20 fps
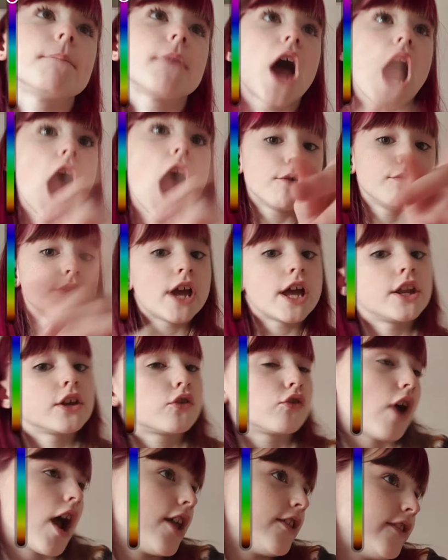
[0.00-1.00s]
Ariana
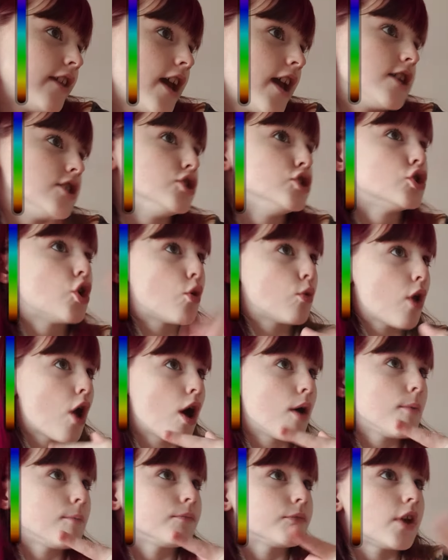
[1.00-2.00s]
Grande, you know what?
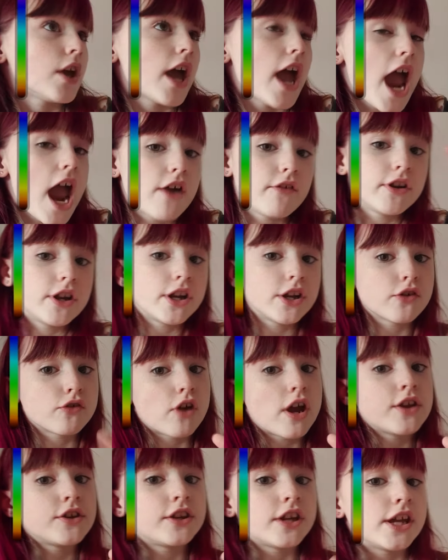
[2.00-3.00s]
Ariana
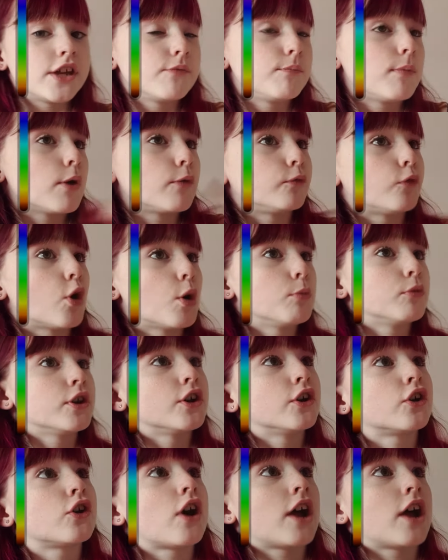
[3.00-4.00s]
Grande performed in
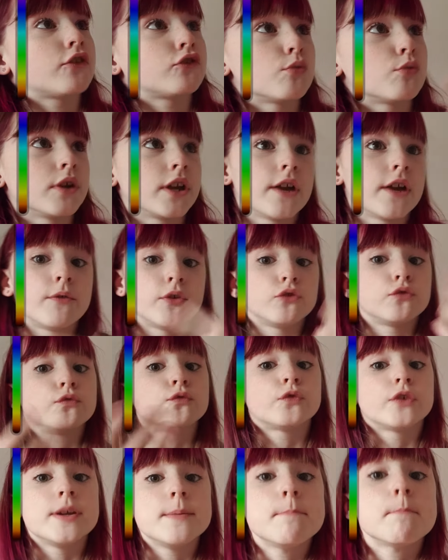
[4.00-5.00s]
her classroom and gave us
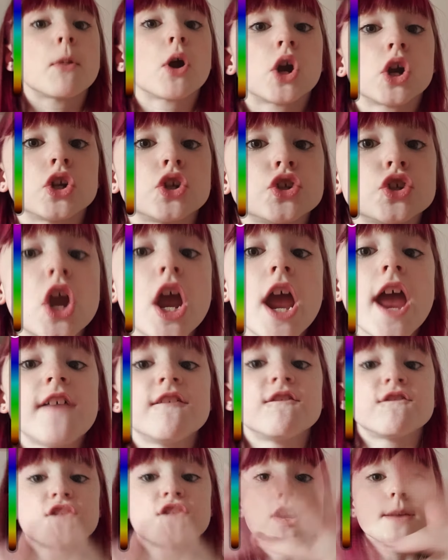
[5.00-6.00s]
free merch and
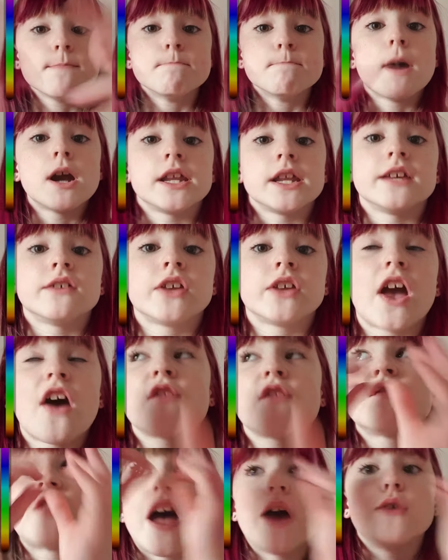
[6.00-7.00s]
free money, like a
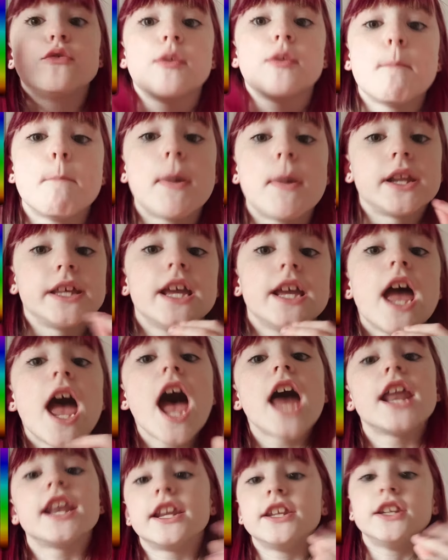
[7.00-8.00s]
thousand money.
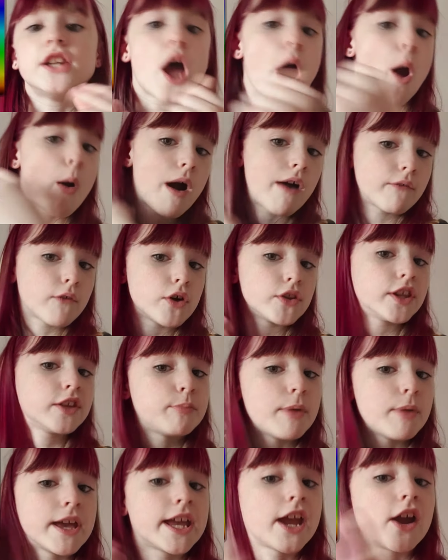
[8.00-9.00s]
And now I've got this
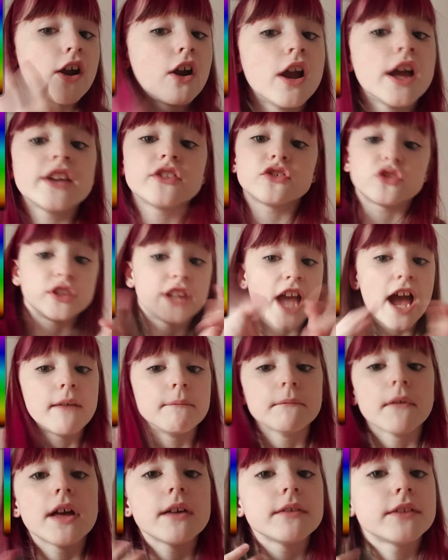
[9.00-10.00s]
pink hair. So yeah,
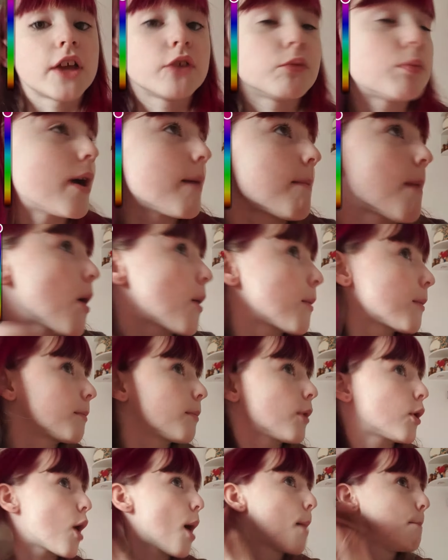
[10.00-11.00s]
that's why I
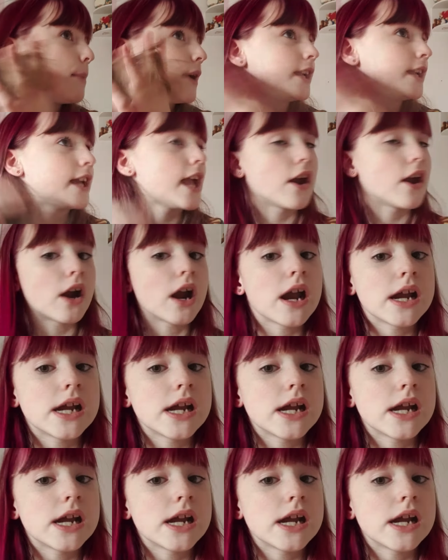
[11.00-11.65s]
got pink hair.